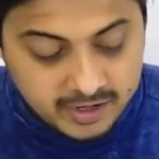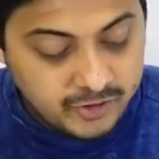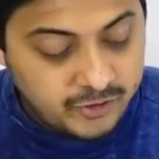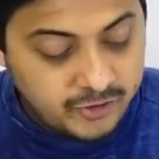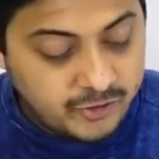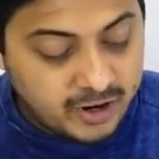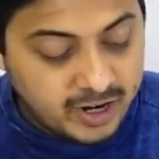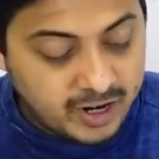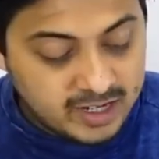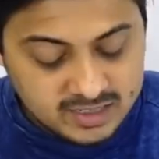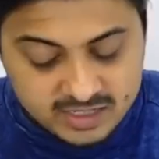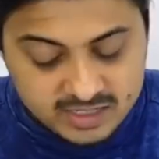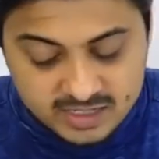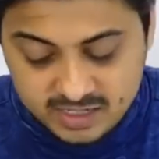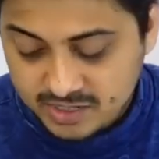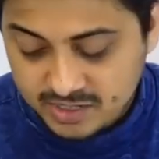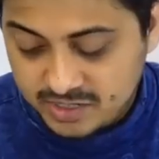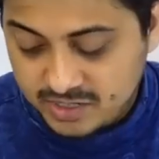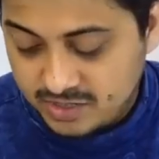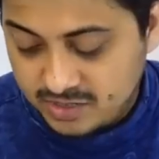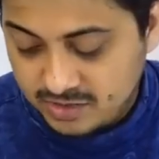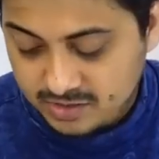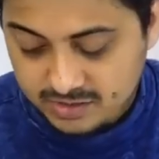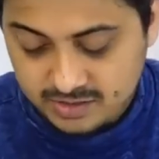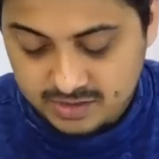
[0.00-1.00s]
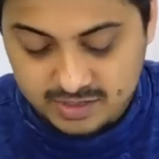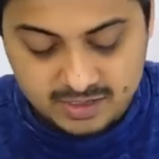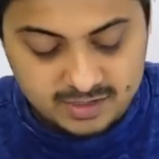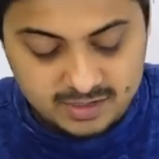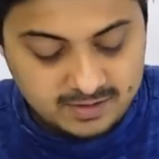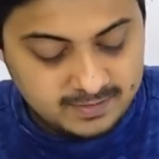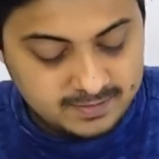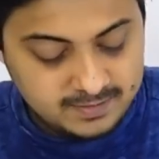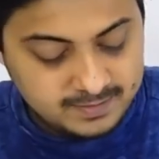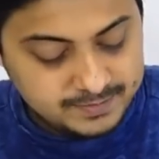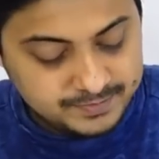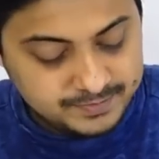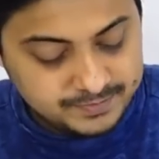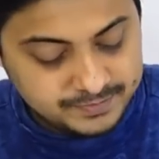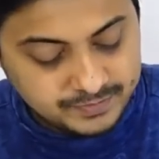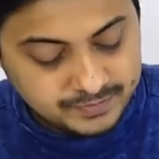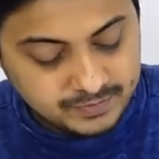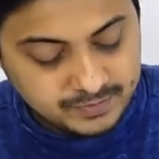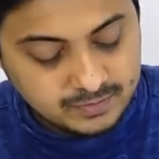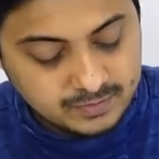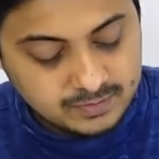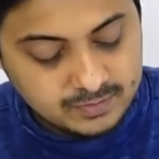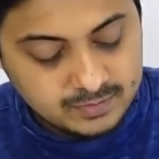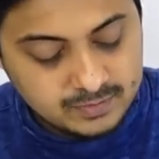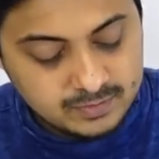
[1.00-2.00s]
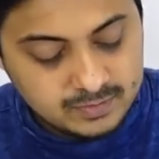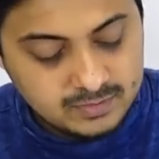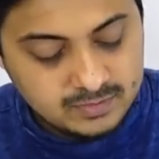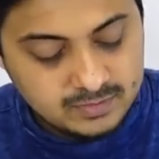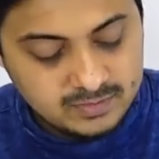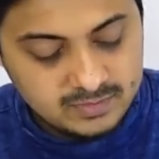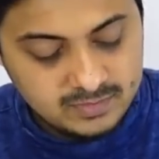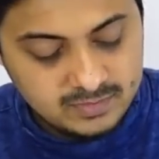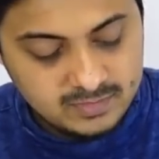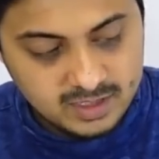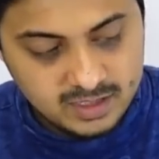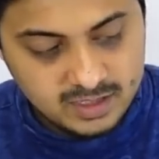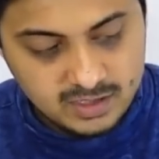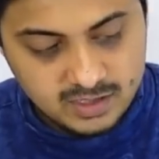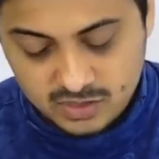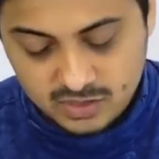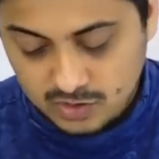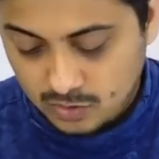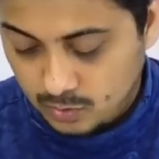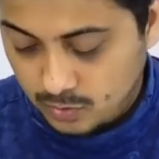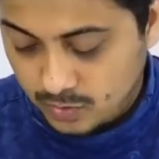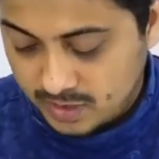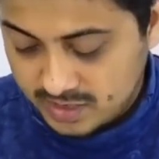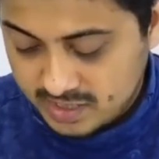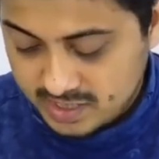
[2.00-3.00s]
transistors. So once